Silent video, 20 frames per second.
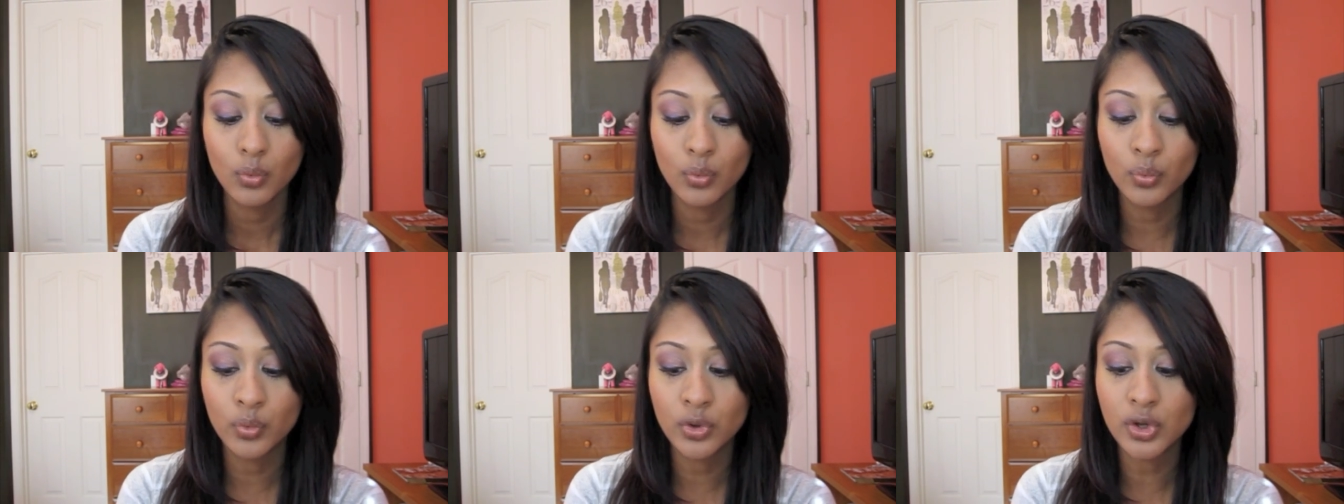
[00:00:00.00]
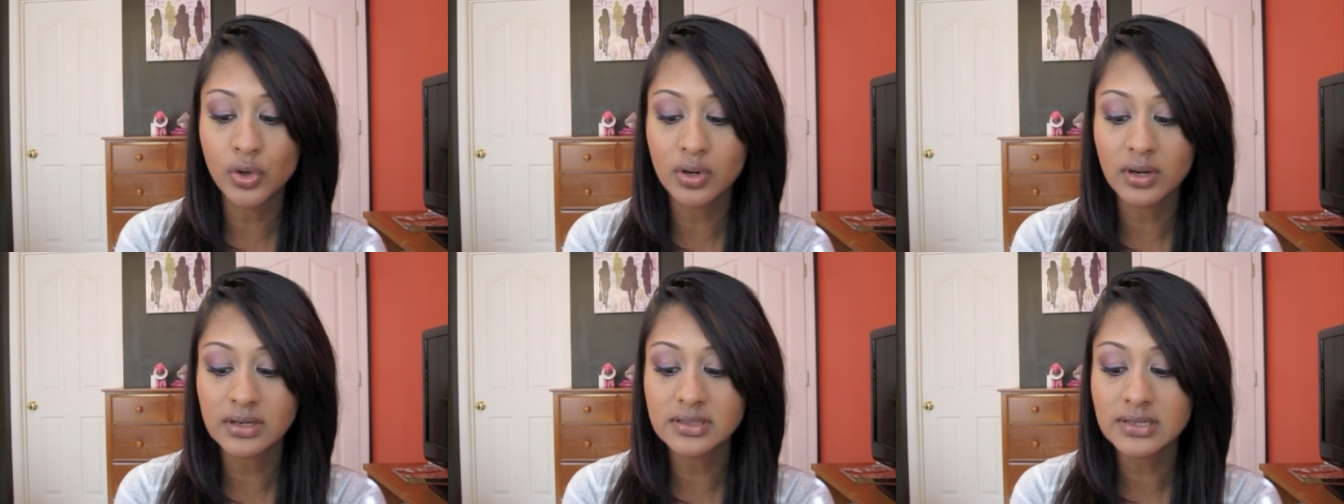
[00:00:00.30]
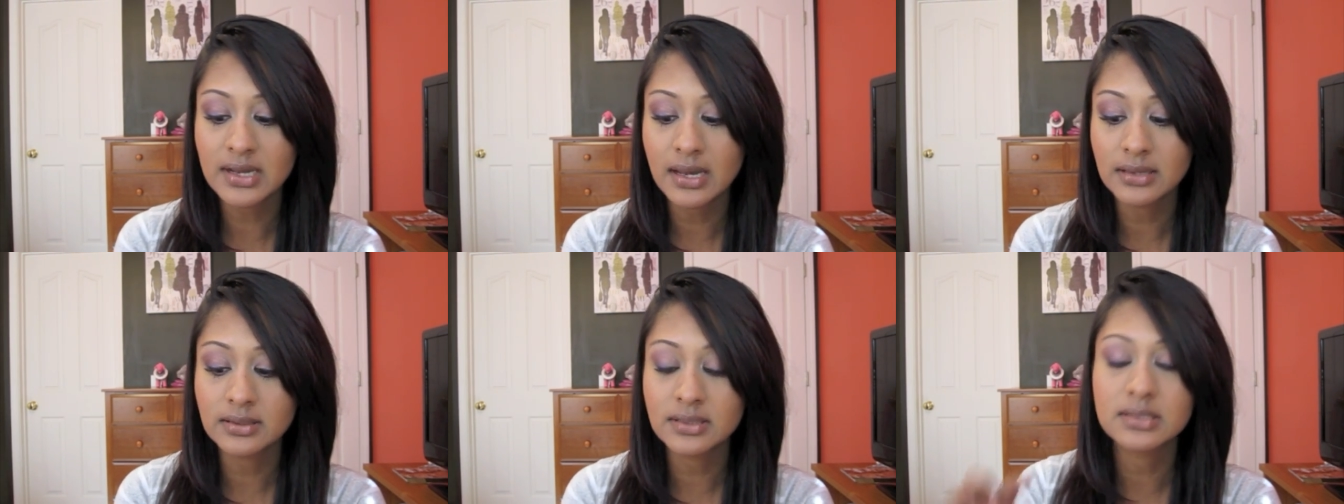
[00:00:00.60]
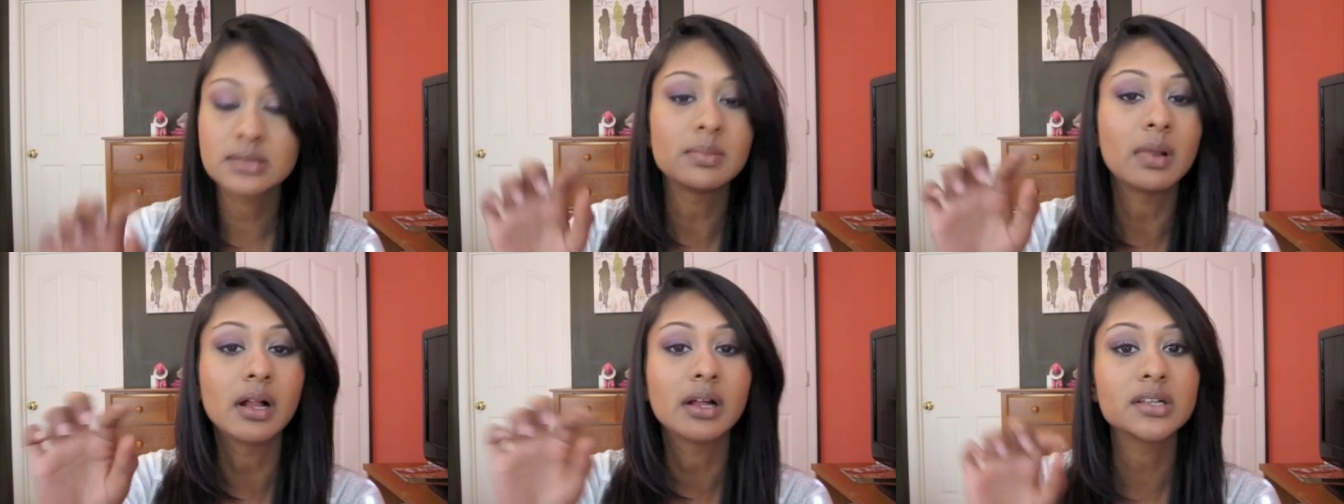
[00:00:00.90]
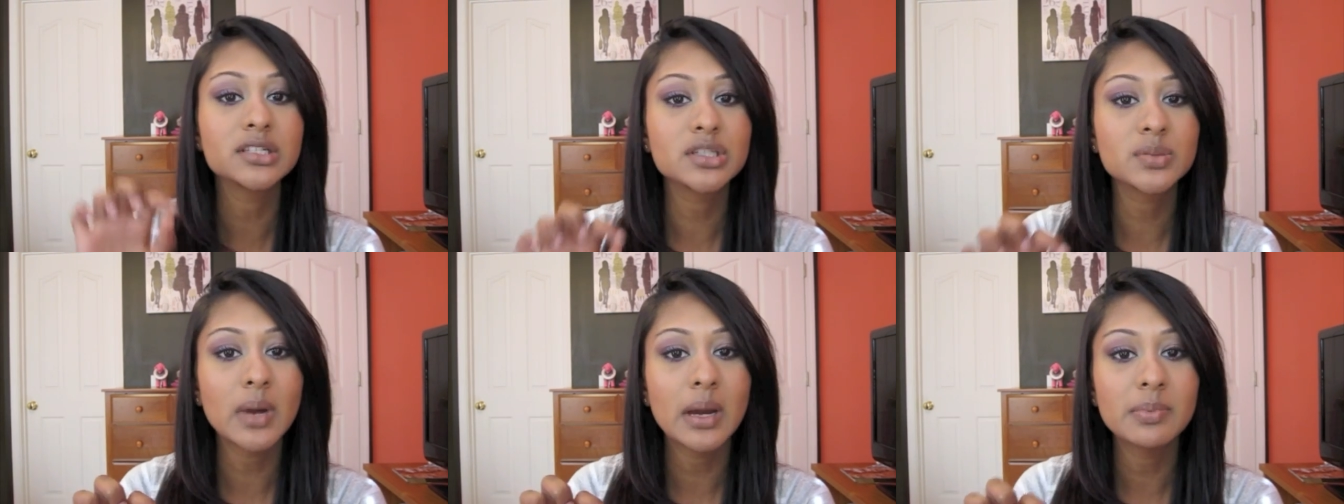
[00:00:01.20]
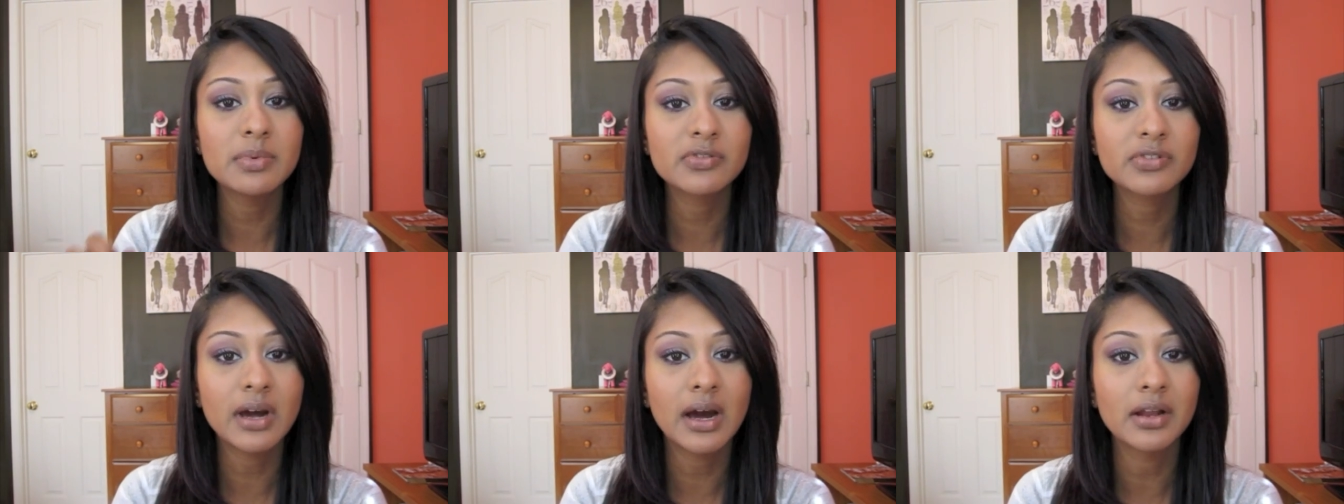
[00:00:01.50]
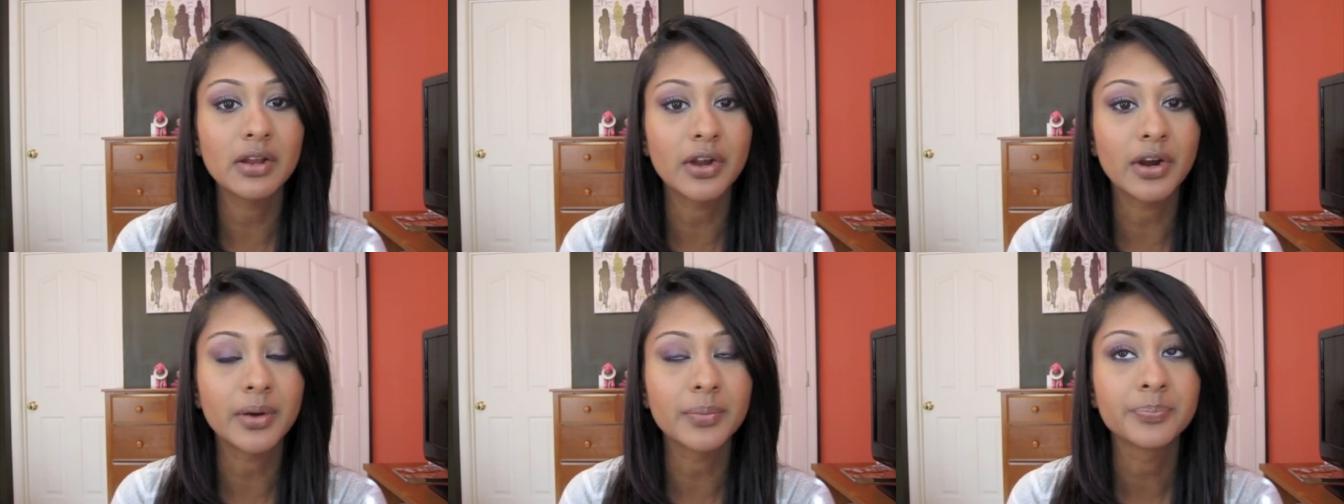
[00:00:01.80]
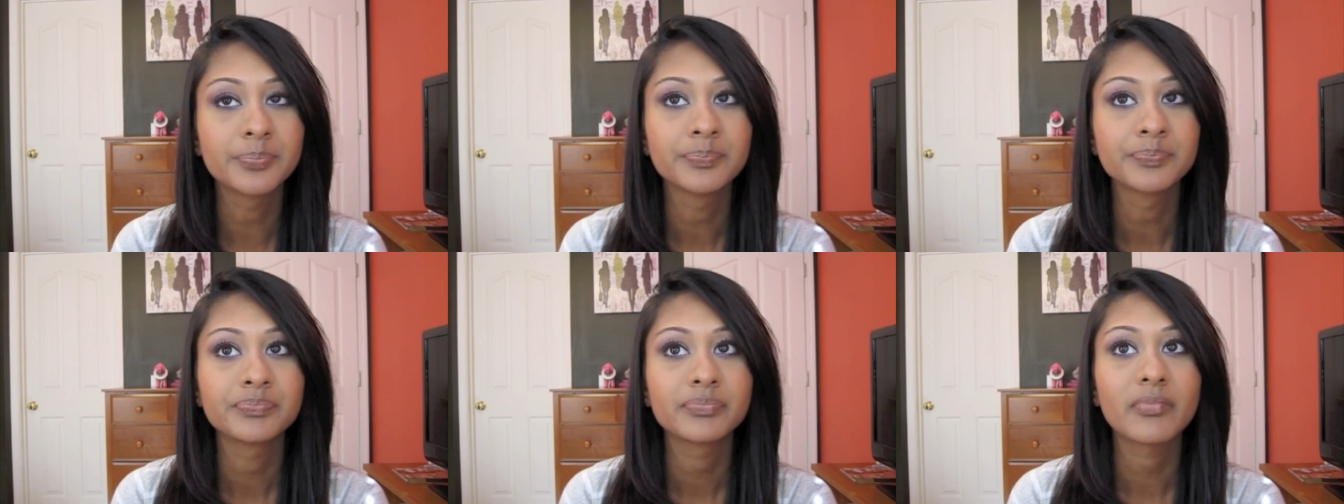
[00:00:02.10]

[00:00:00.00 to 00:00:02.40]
you can take the smallest swipe of color